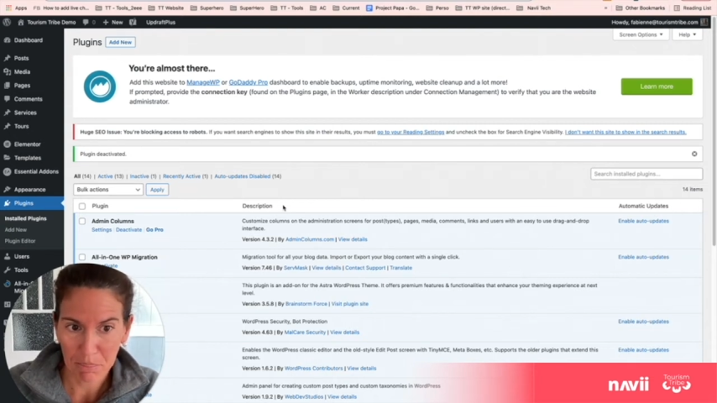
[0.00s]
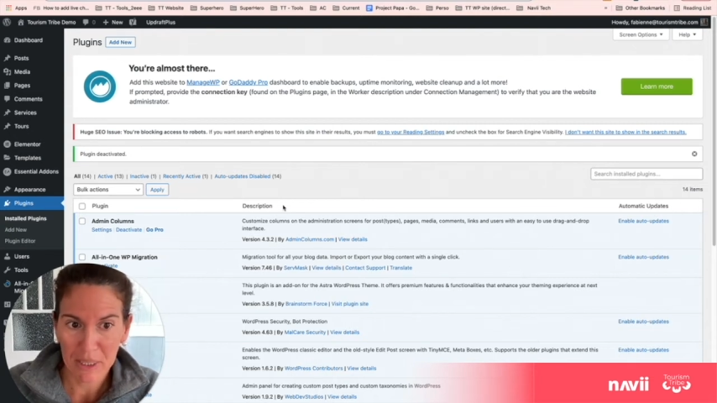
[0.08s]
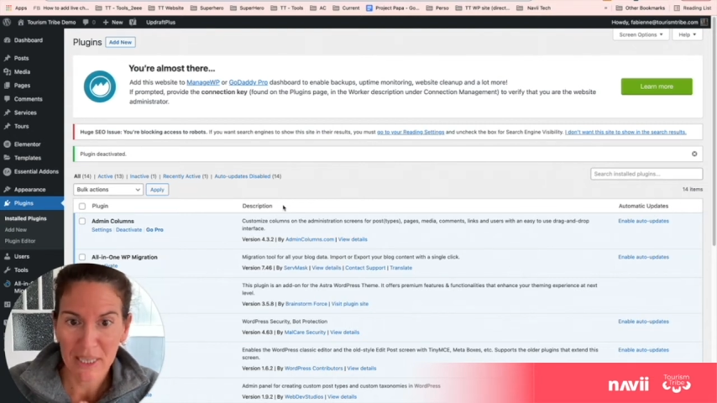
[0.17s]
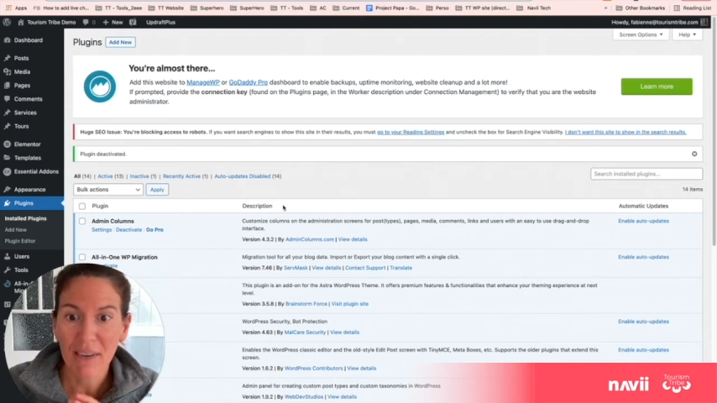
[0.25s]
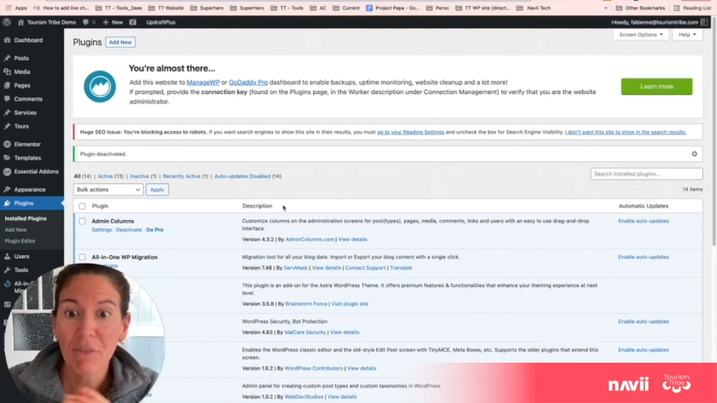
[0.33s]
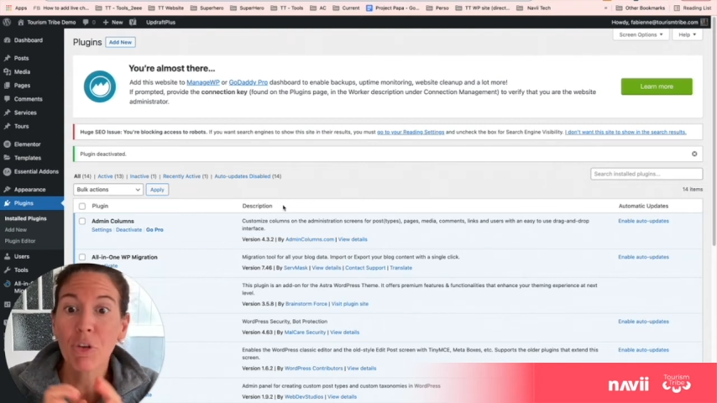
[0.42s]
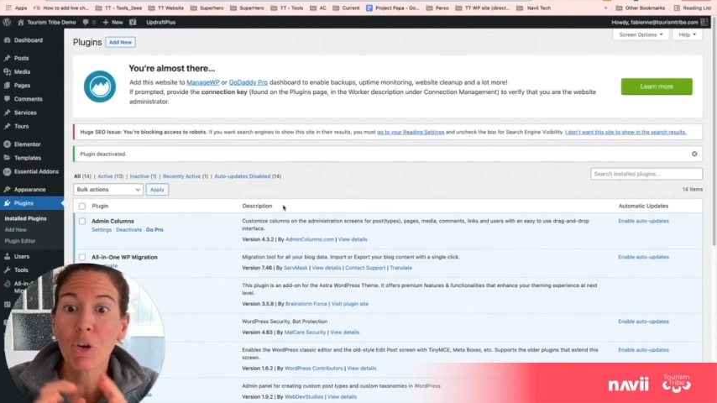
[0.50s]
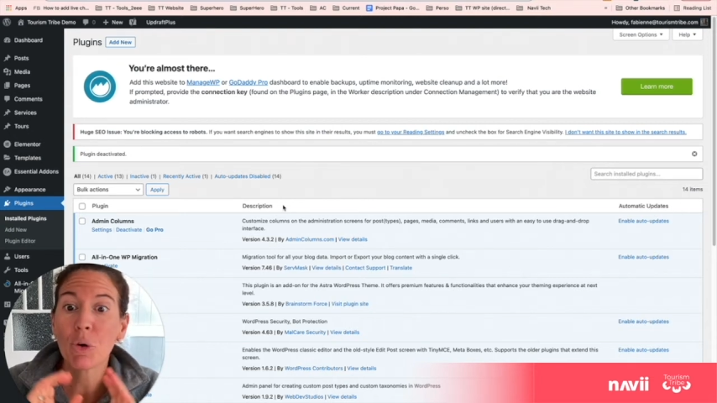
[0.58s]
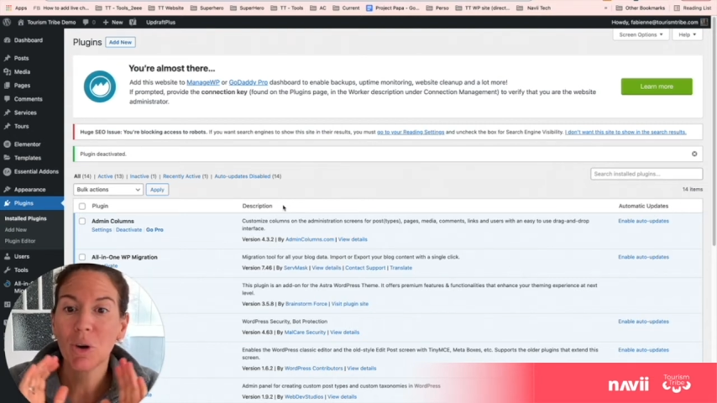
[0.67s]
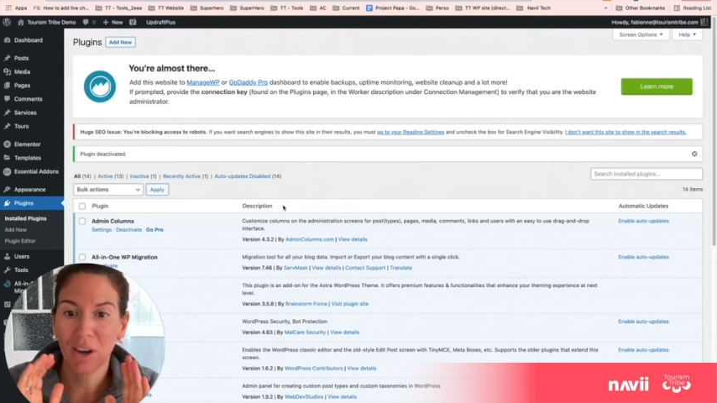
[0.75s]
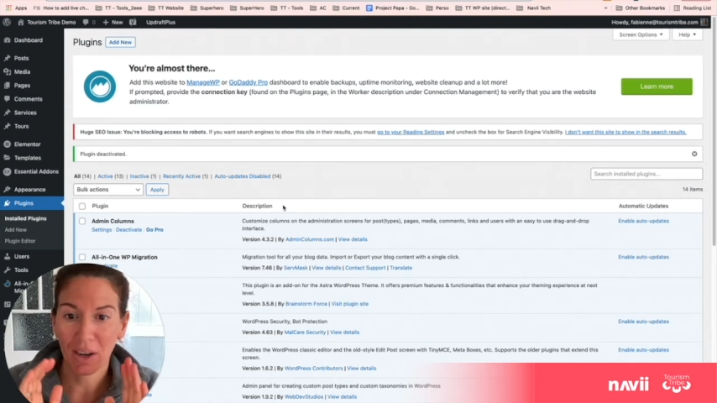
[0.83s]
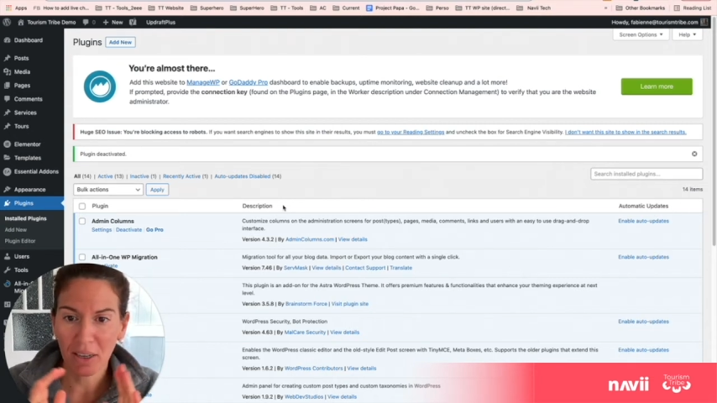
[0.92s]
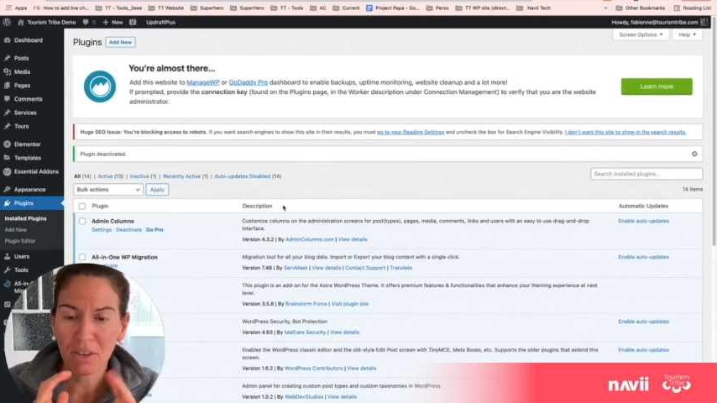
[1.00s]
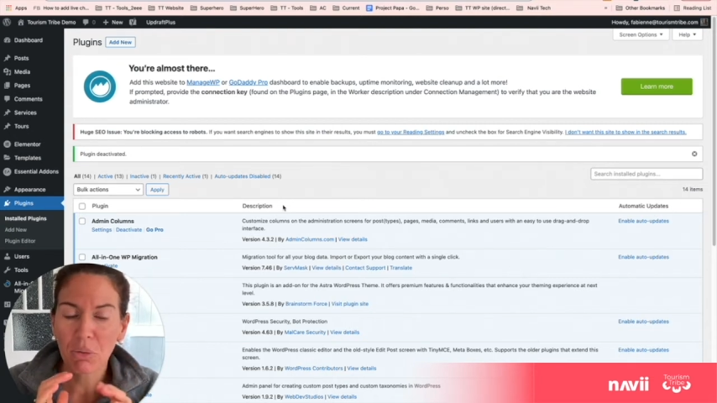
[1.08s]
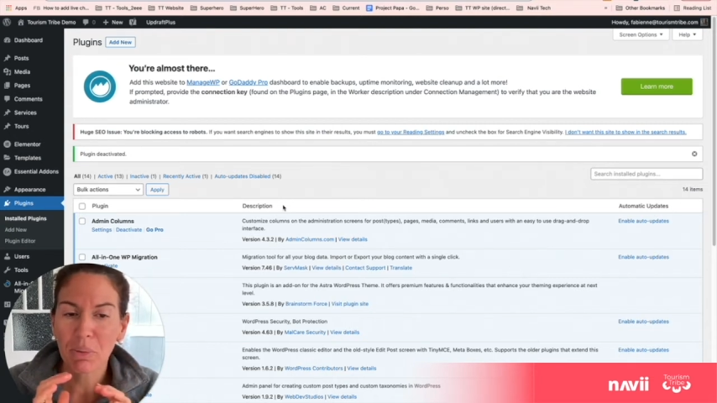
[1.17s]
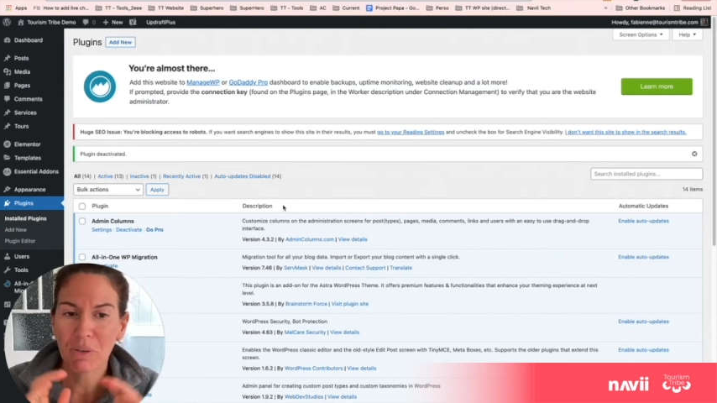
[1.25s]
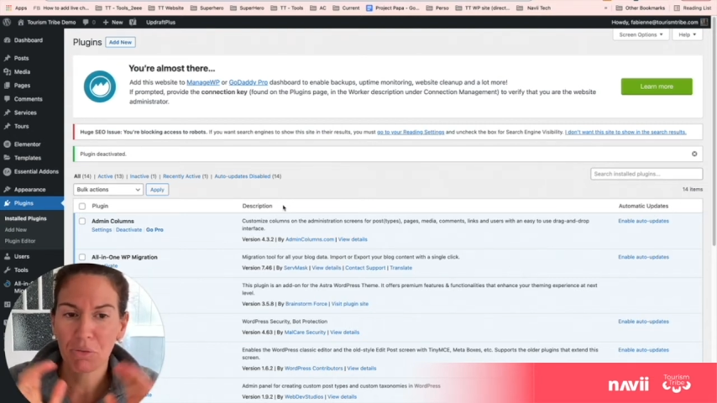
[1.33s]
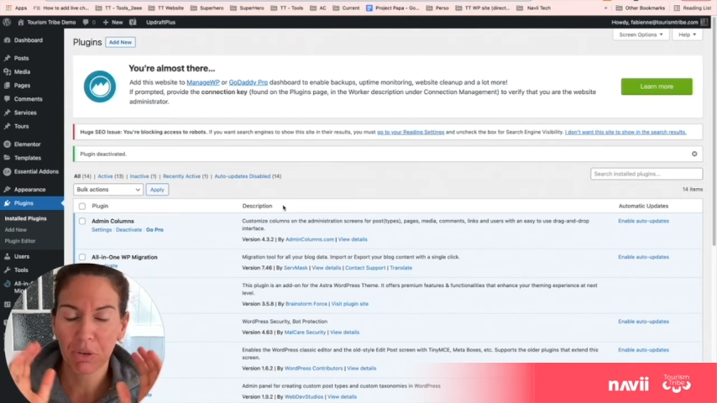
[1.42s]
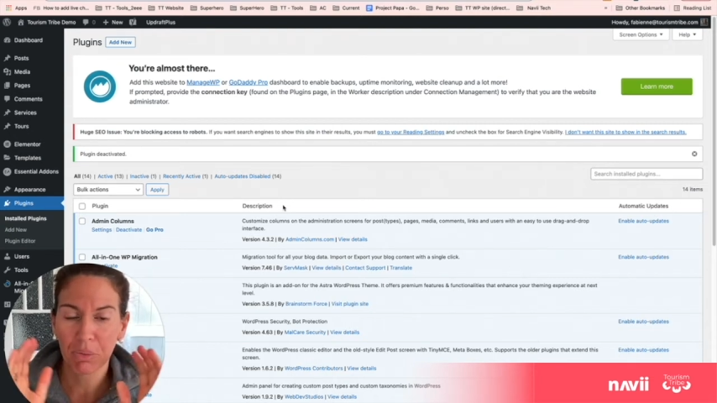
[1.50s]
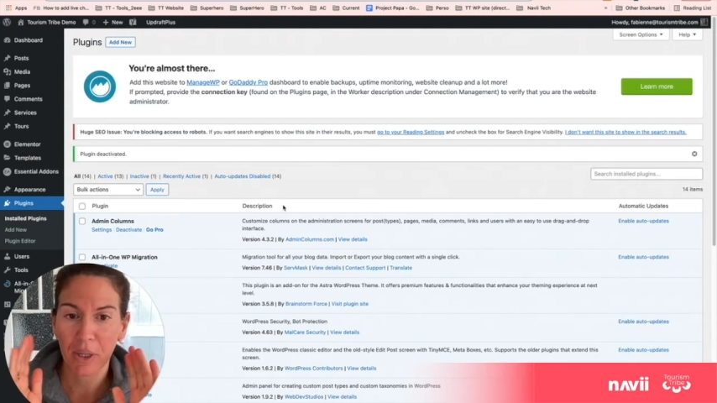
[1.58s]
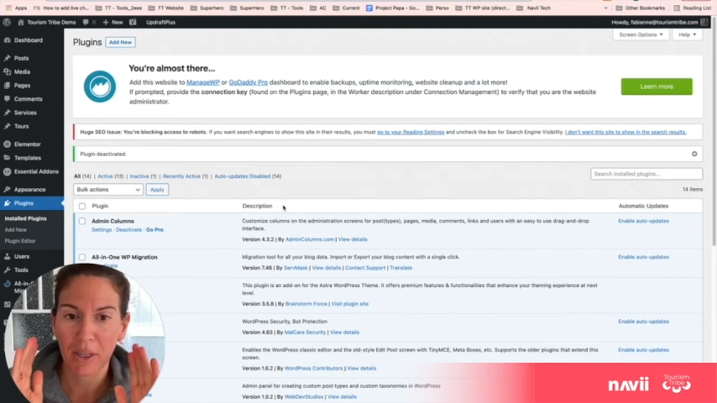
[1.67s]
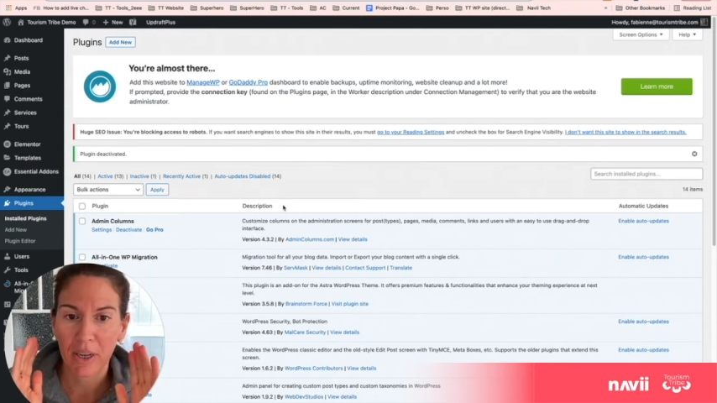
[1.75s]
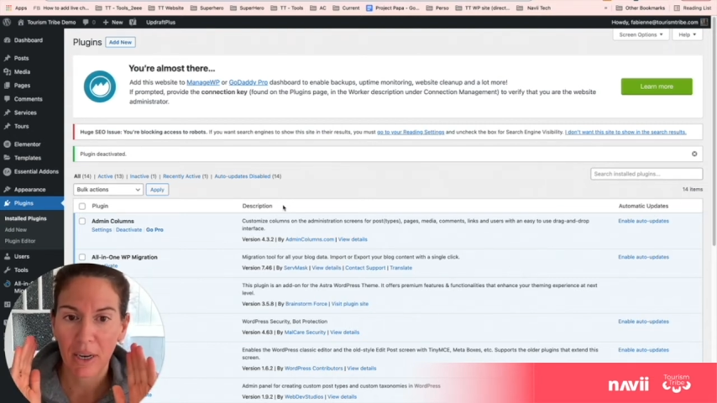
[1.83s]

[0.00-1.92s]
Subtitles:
But if you're a little bit familiar,